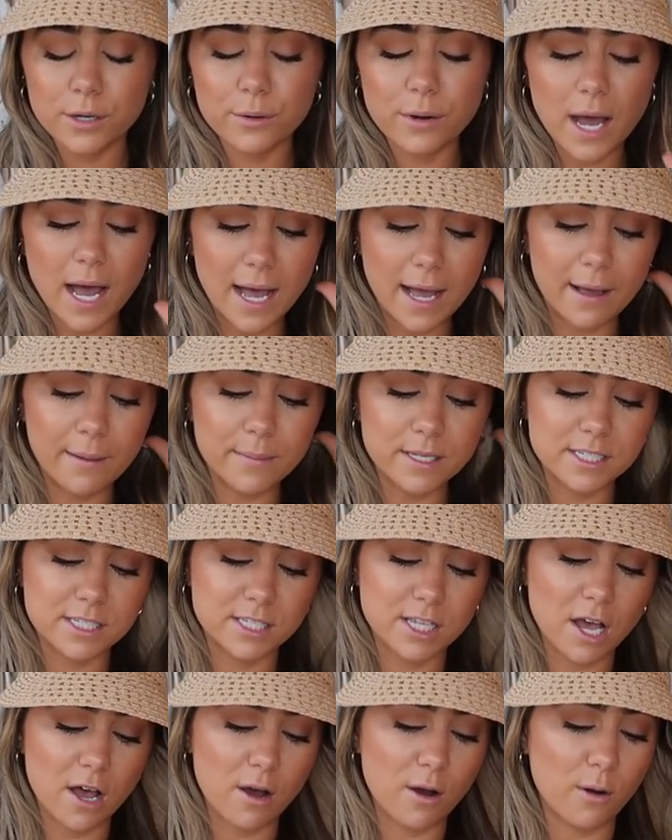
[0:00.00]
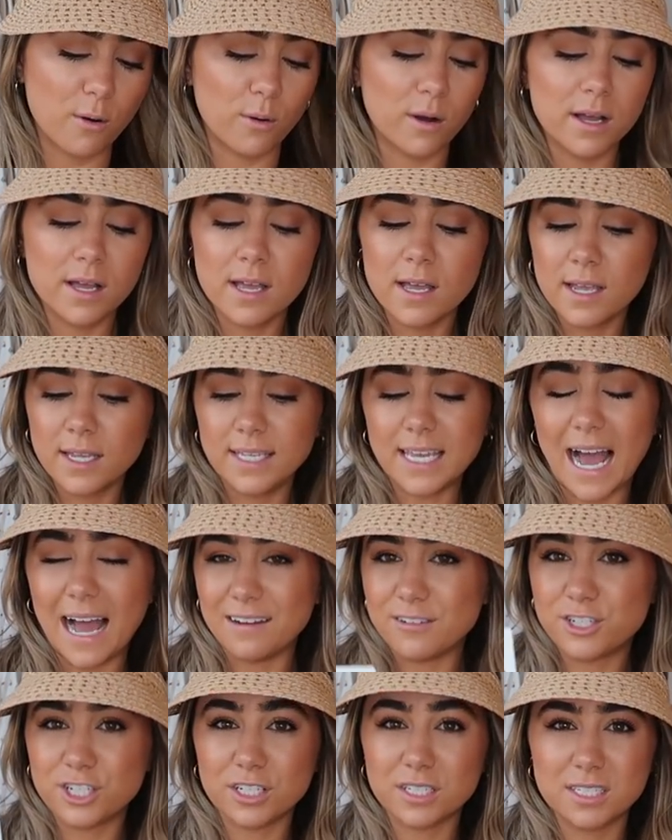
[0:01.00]
Um, so
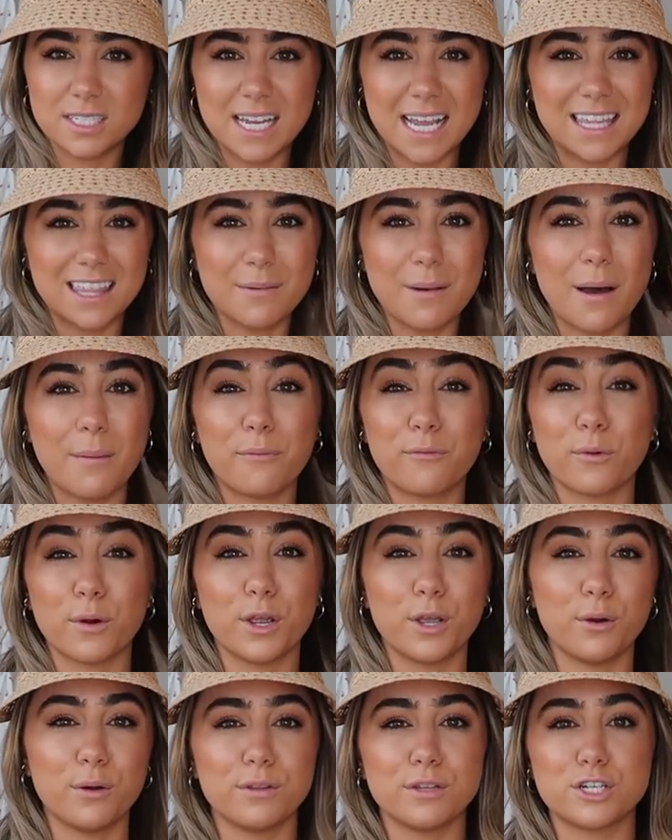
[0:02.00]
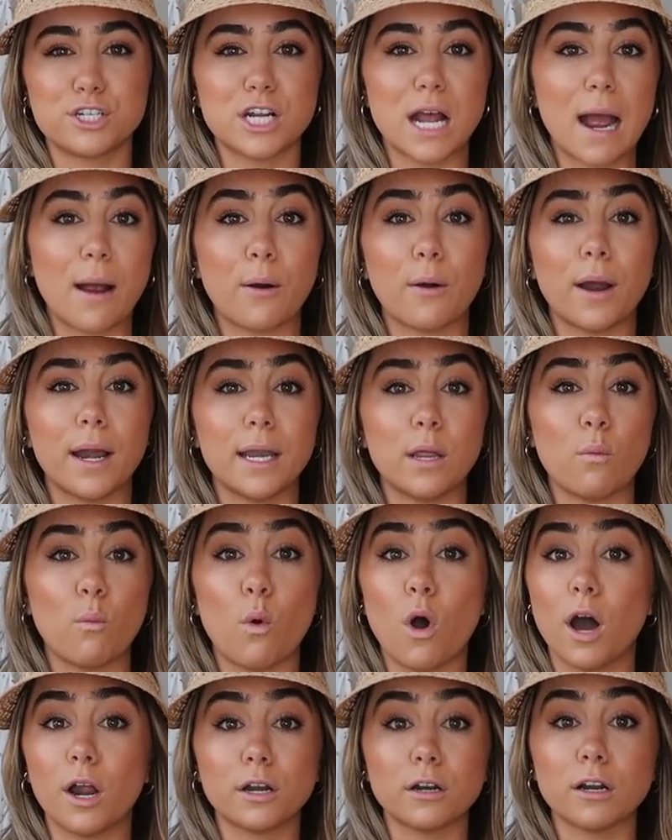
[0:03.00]
yeah, just take them out before you go in the shower or any
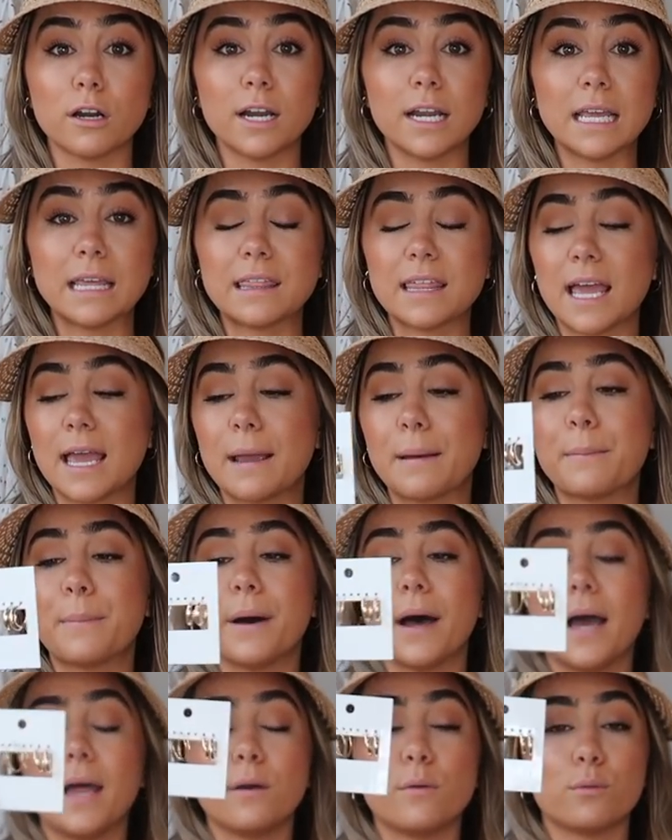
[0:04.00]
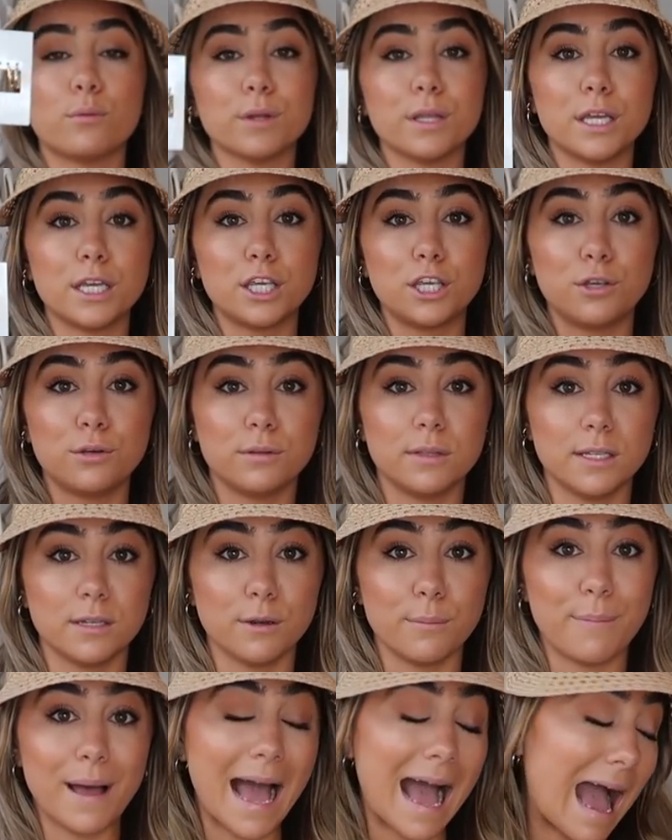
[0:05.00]
water or anything, but really cute
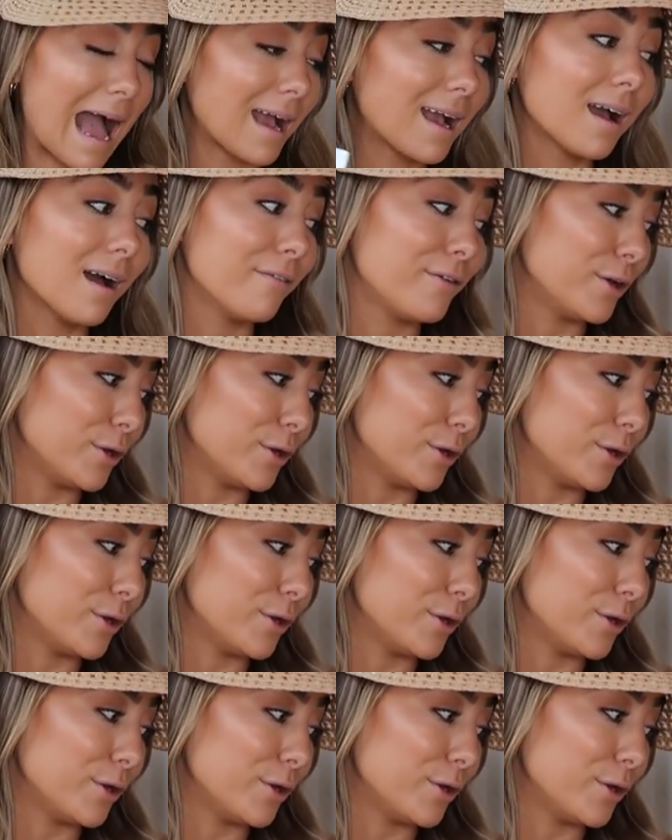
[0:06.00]
little pack of